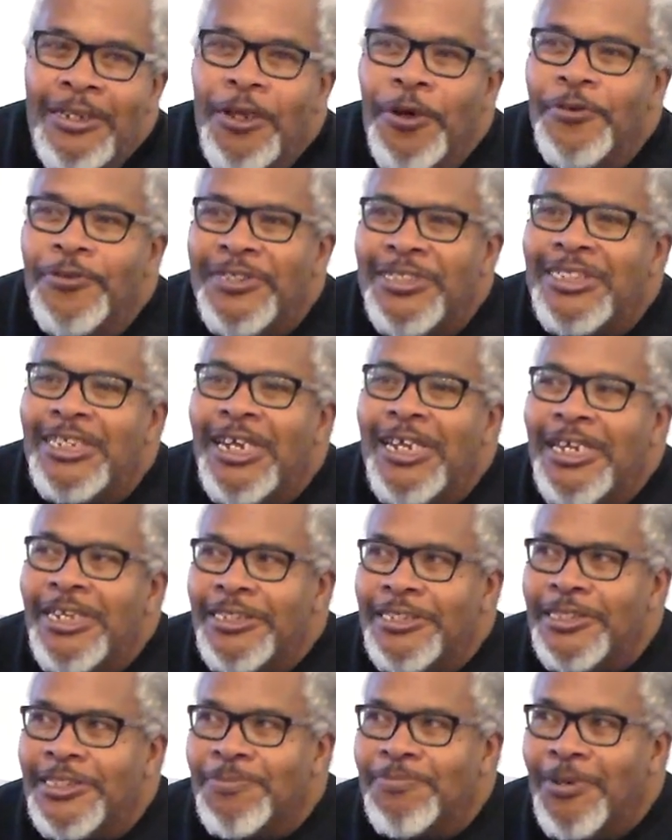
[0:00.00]
those
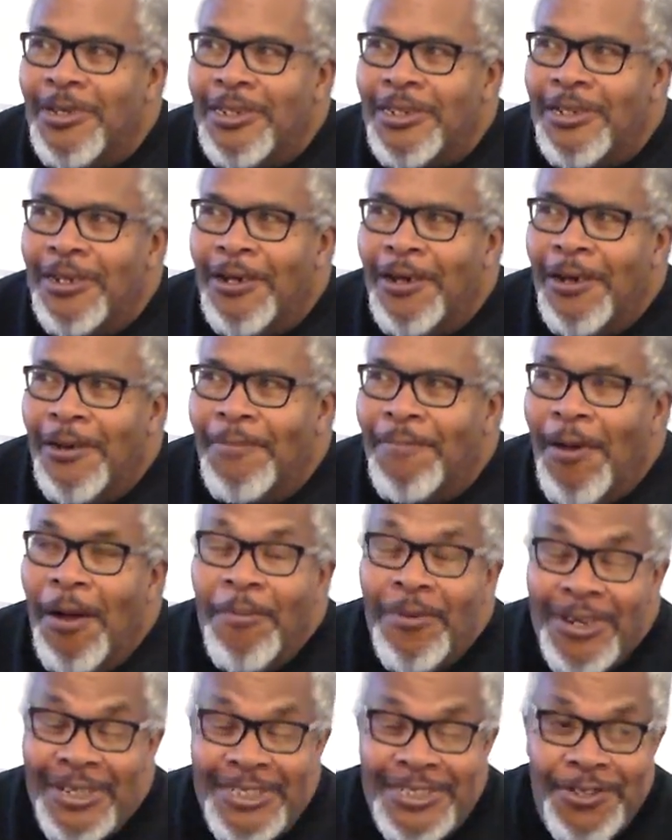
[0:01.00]
changes, but I
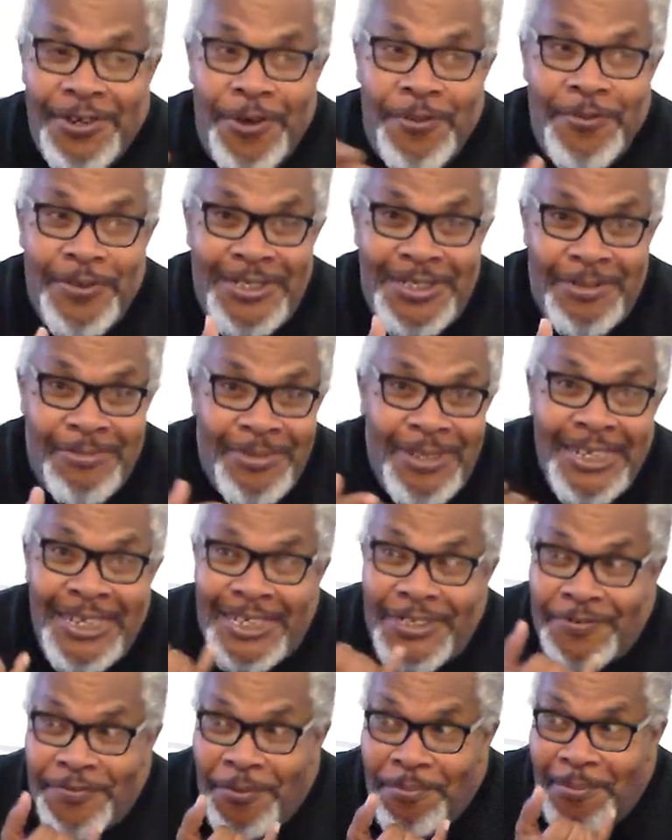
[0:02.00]
want to start with some
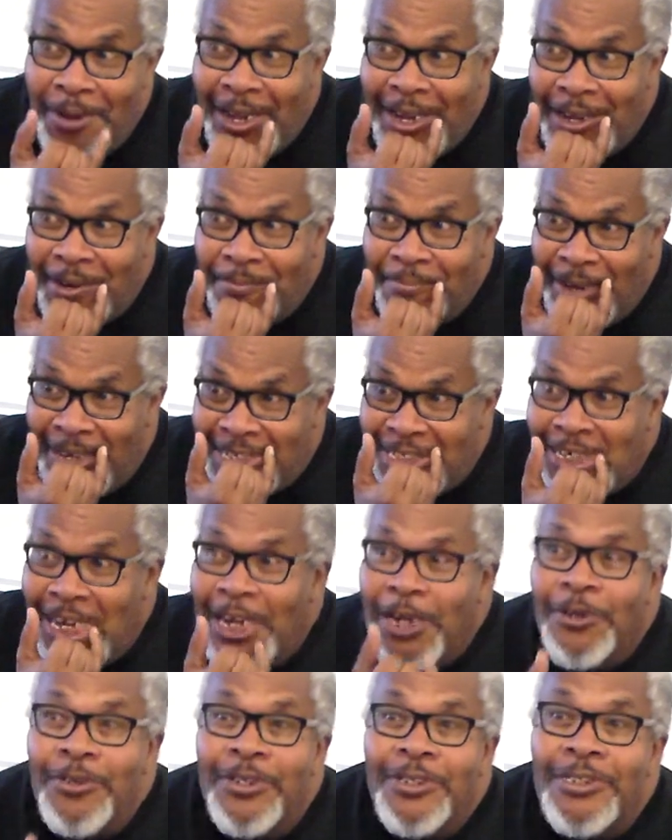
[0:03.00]
things from my
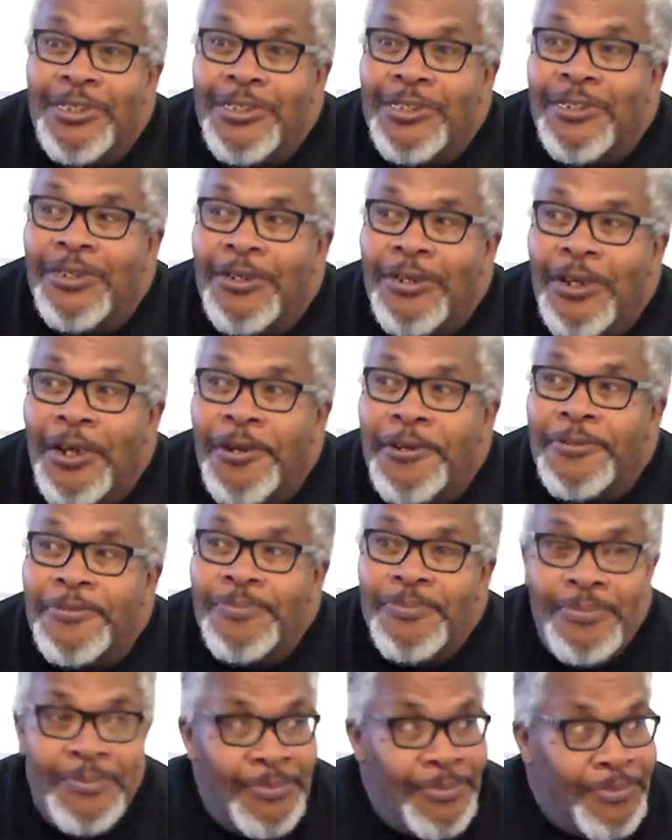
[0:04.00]
childhood.
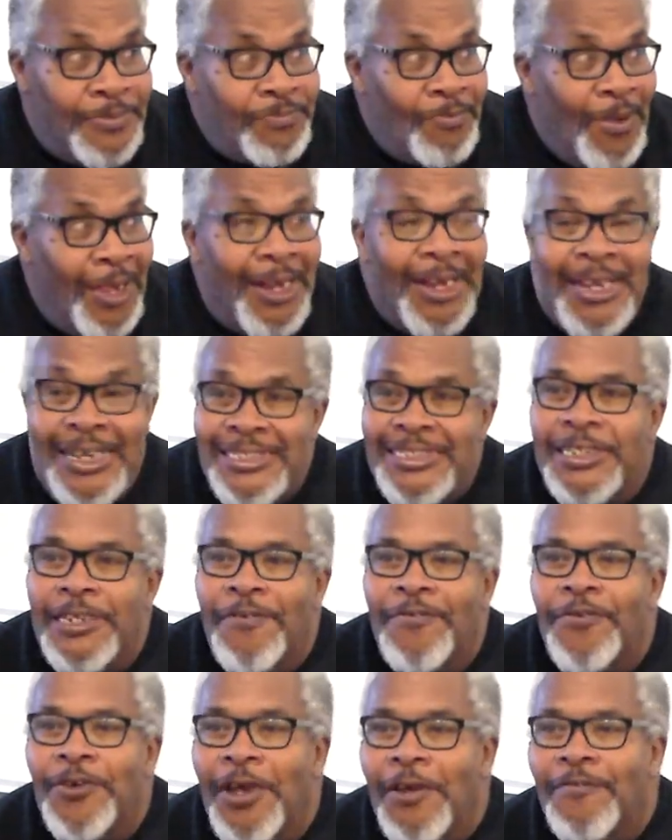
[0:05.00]
And like I
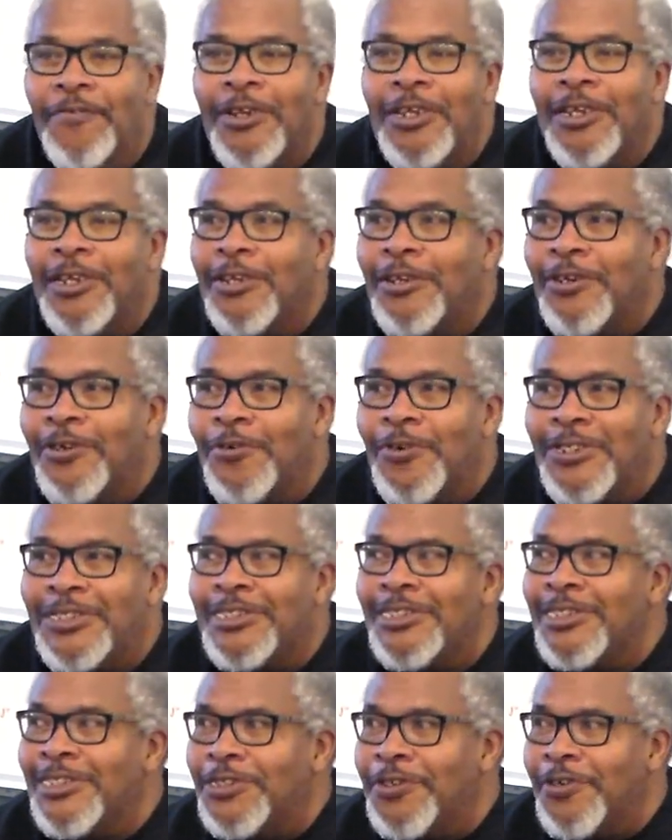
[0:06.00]
said, if you have any
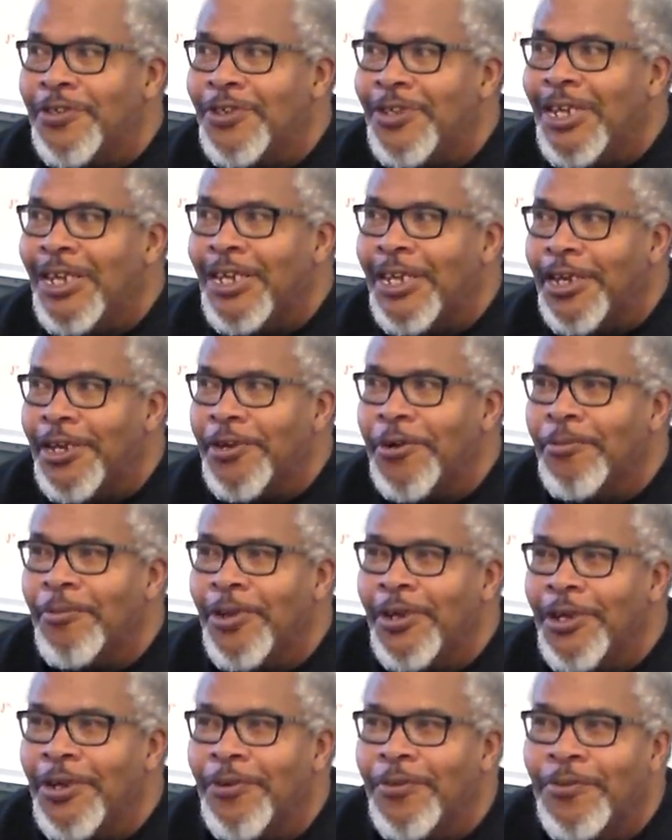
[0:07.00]
questions or you can't hear
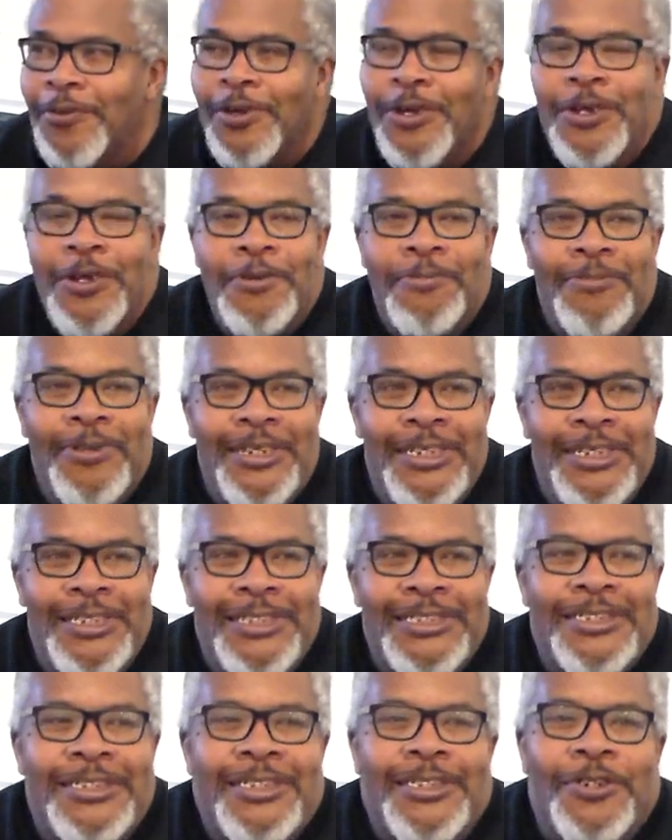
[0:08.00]
me,
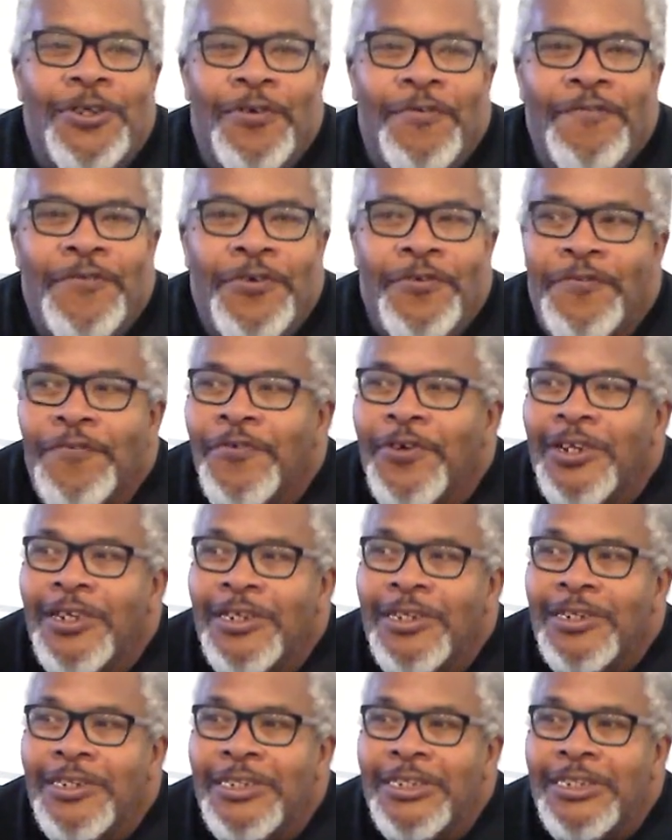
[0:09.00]
please, feel free
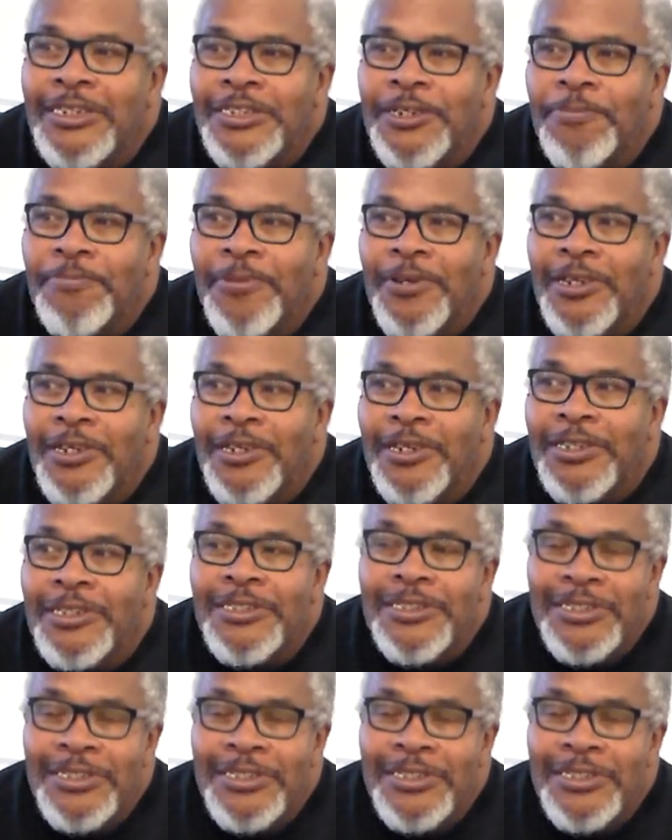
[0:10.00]
to jump in.